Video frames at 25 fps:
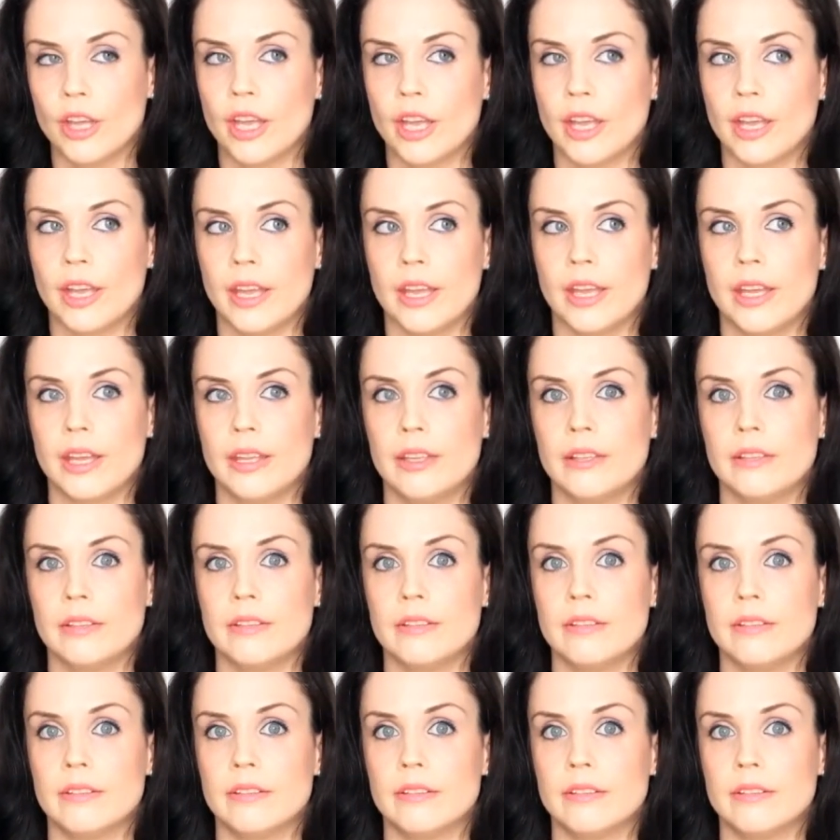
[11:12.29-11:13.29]

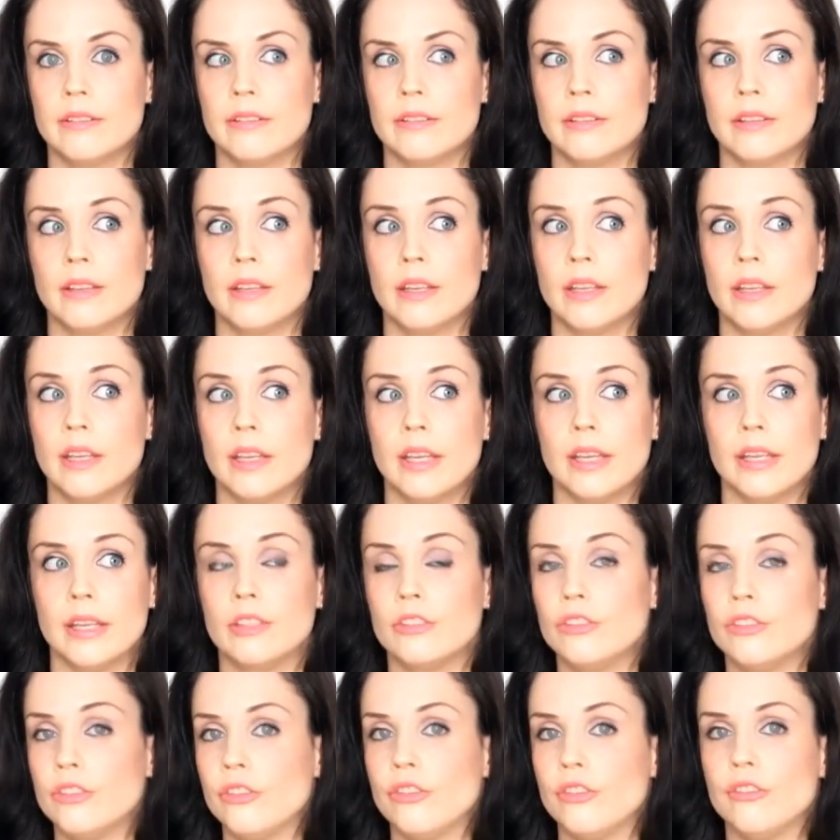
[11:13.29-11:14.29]
and
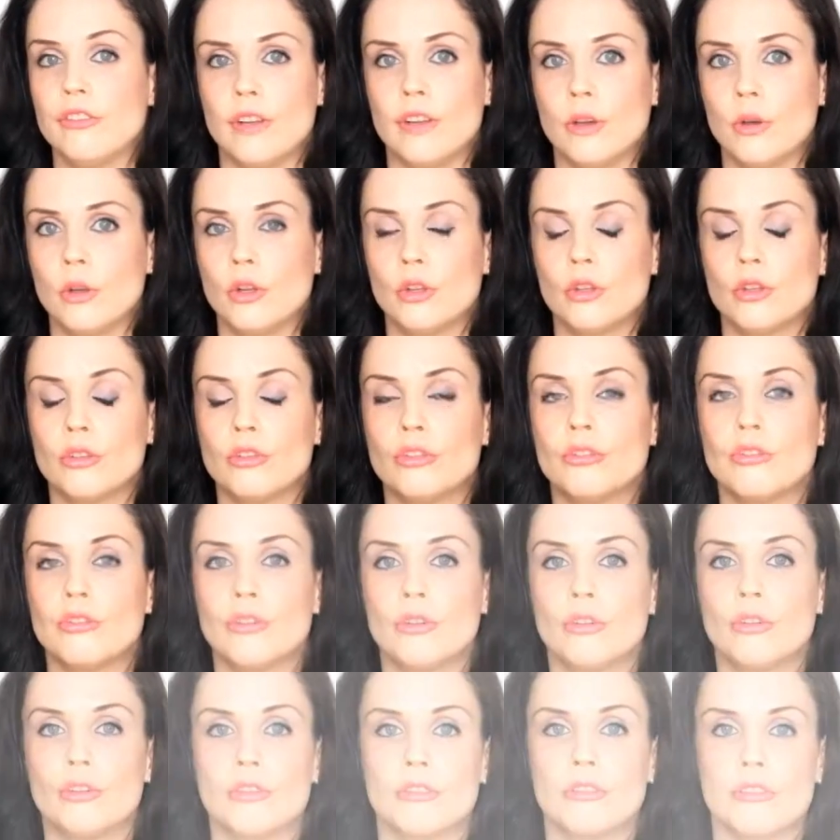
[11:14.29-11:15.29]
it just felt a lot
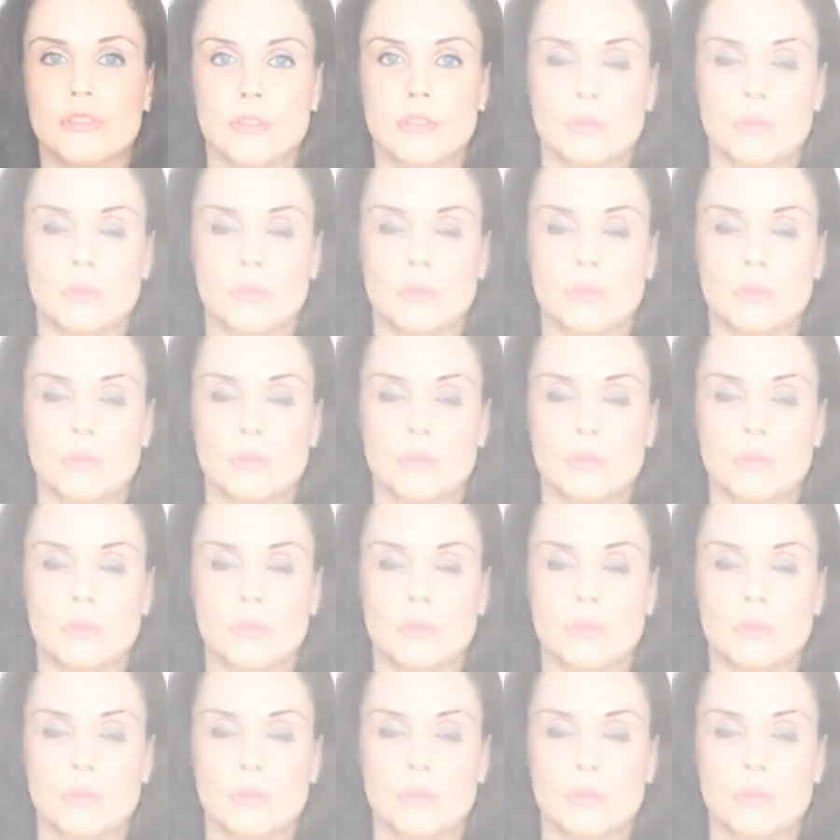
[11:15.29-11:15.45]
stronger